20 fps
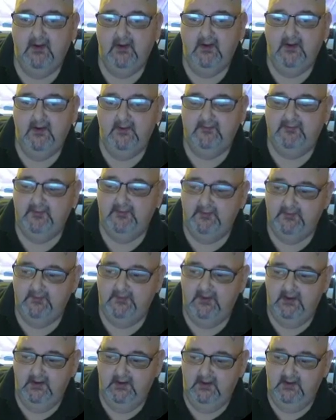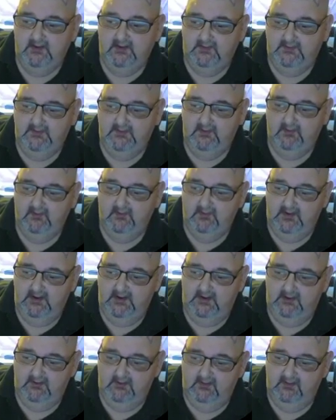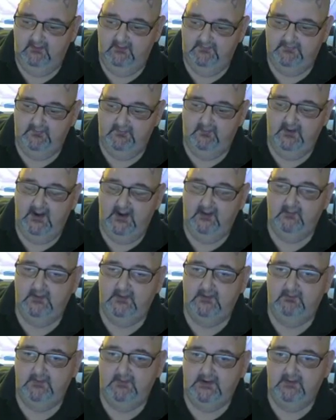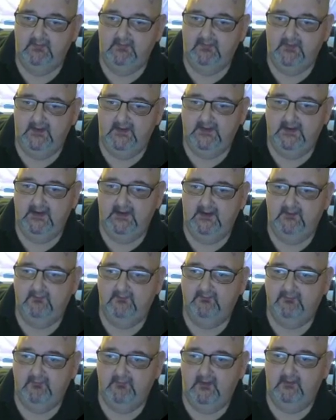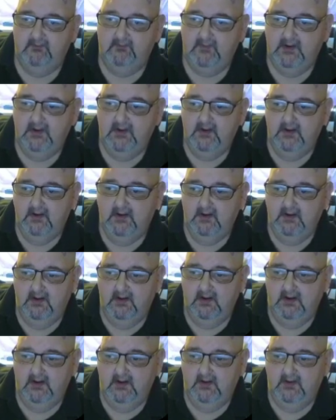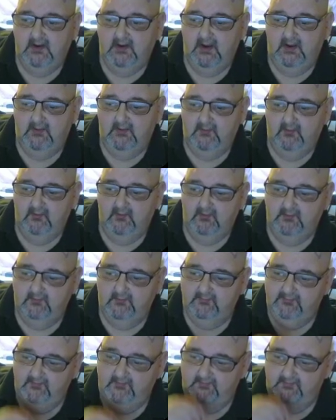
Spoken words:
food, you know, and show how many meals I get from an order from the